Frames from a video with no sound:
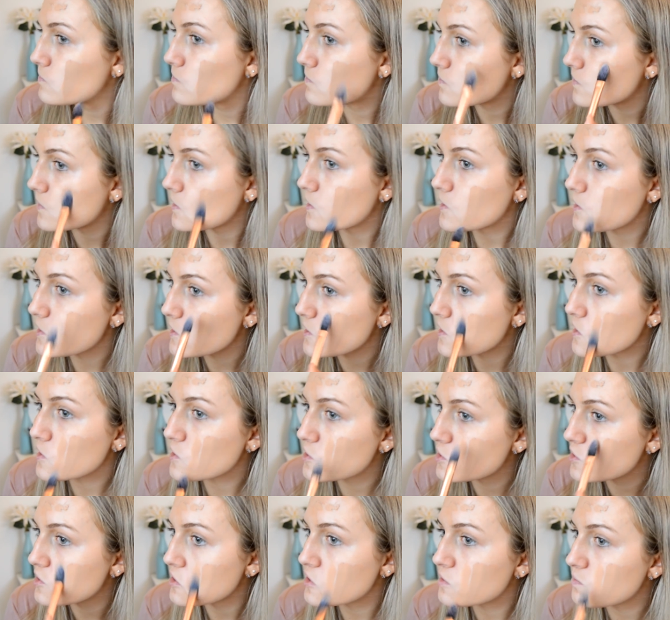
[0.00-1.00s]
I think it
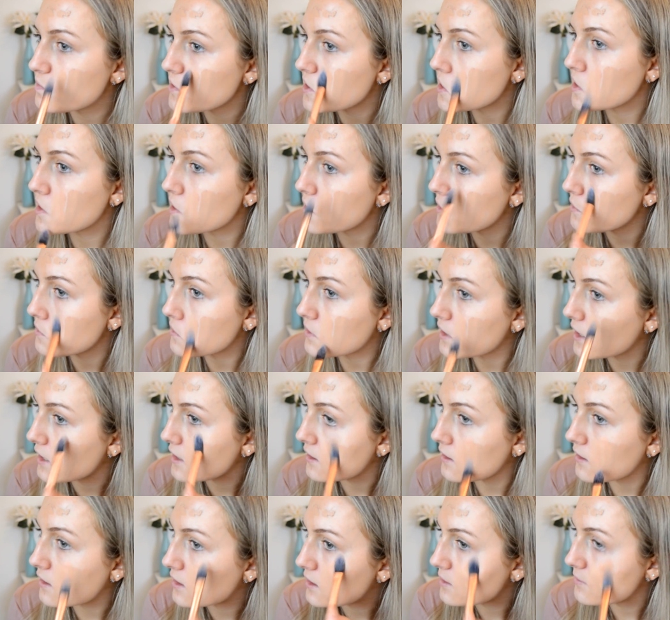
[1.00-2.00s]
should be an okay
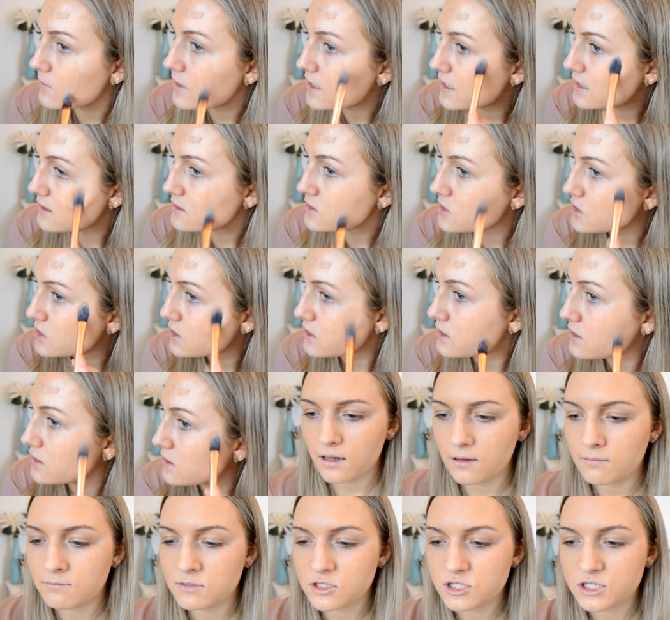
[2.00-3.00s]
colour match.
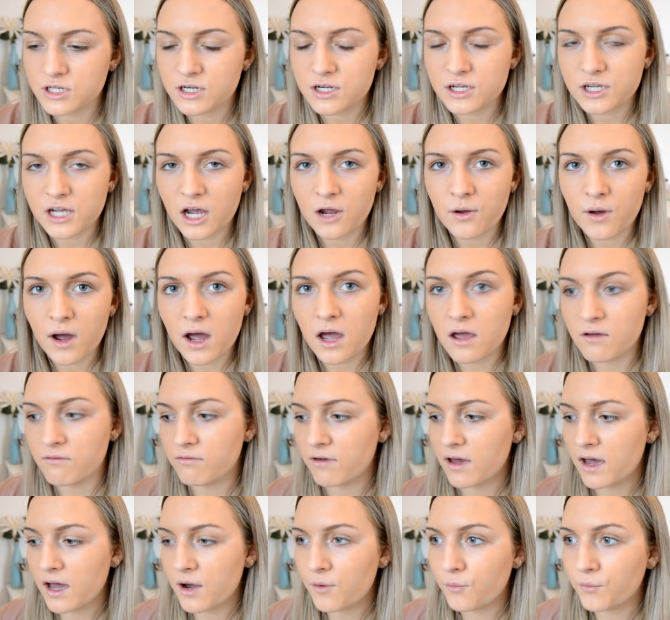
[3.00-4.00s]
I'm just going to go
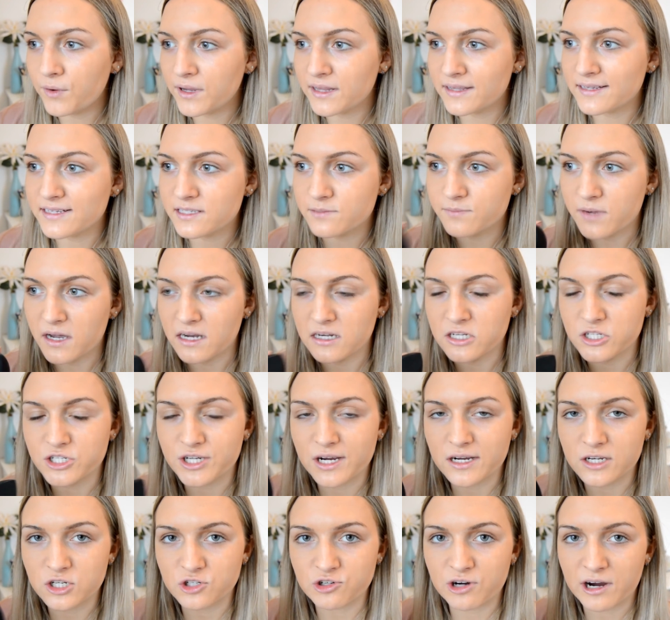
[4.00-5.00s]
over with the sponge
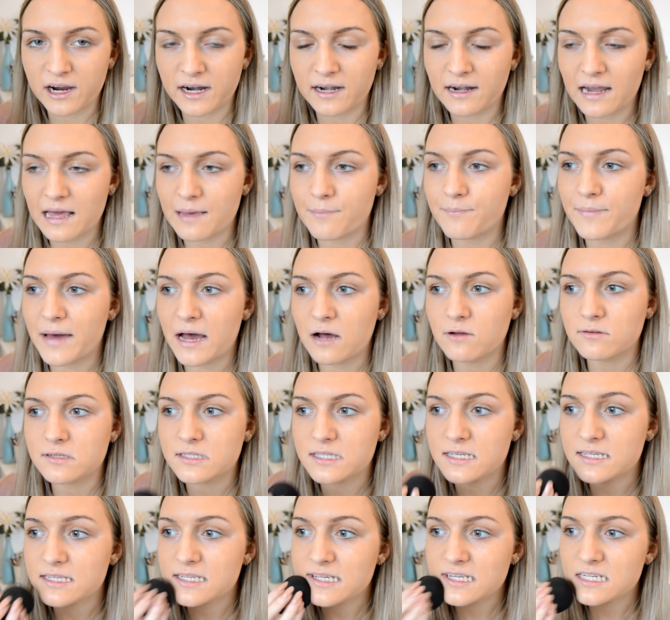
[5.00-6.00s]
and try and like bounce
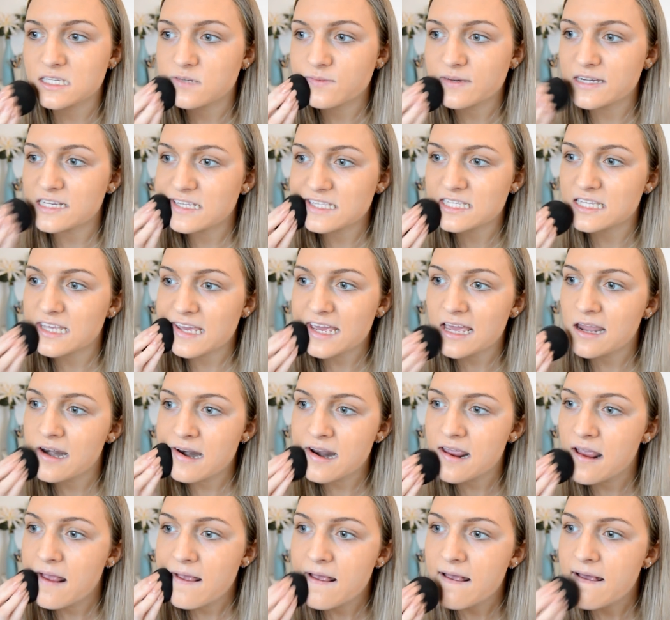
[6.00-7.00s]
this into my
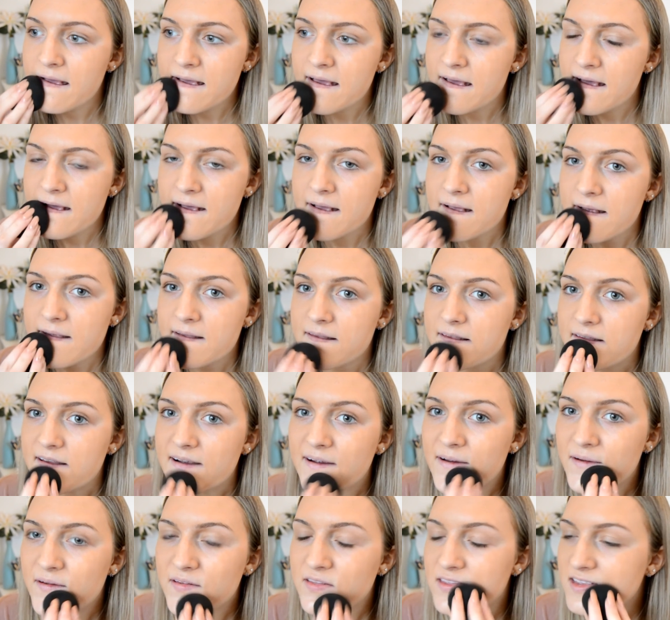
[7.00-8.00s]
skin.
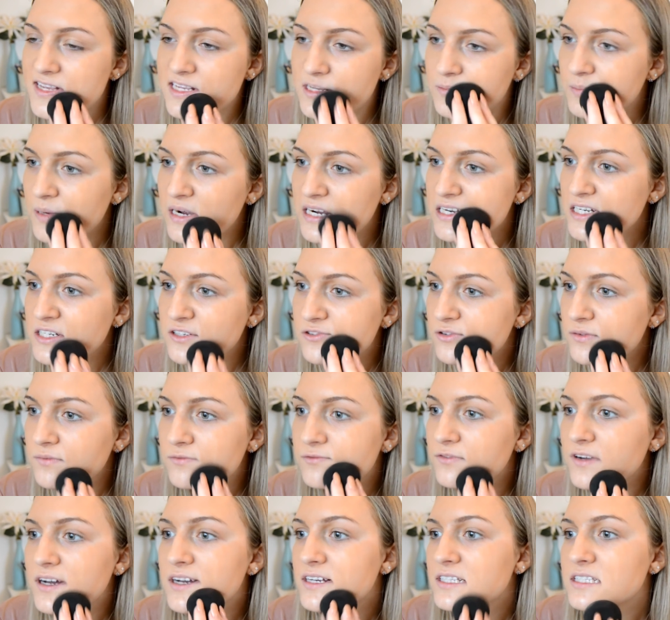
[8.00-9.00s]
So the sponge from
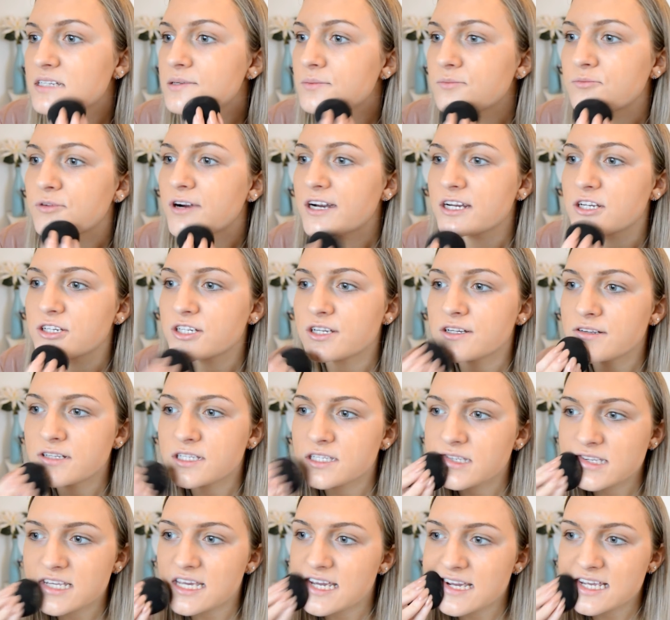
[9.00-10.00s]
First
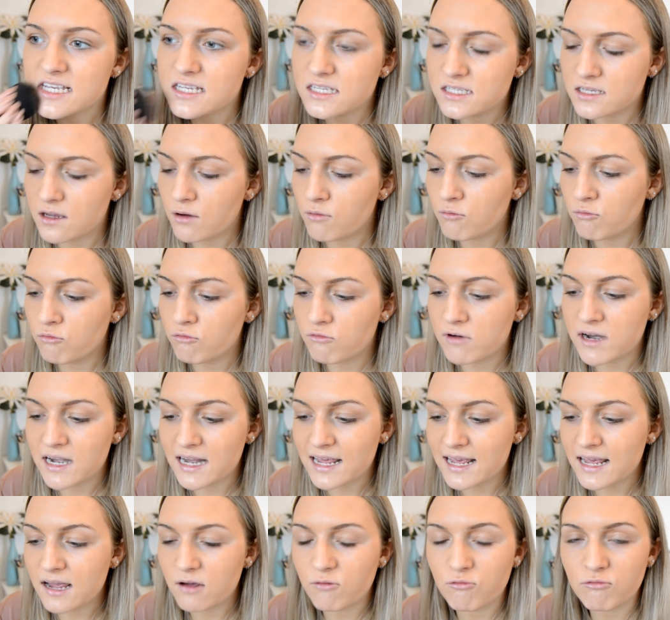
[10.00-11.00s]
Impressions is
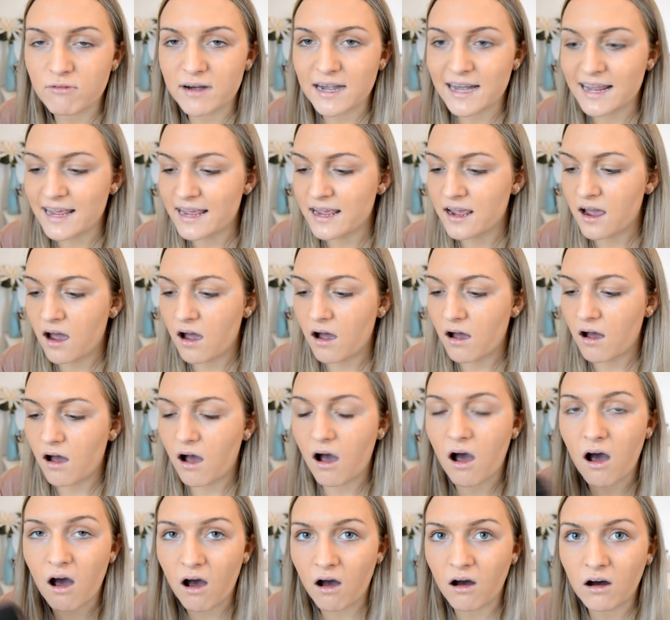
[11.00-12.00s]
really
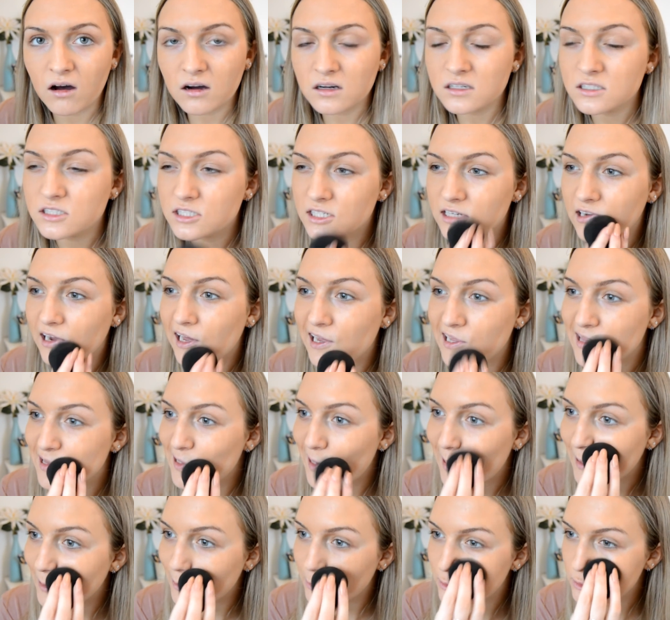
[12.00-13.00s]
hard, like the
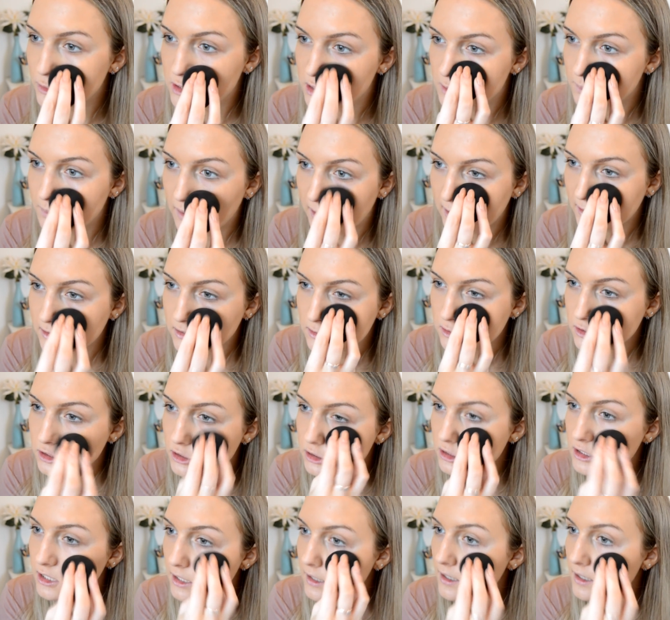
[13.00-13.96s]
actual sponge.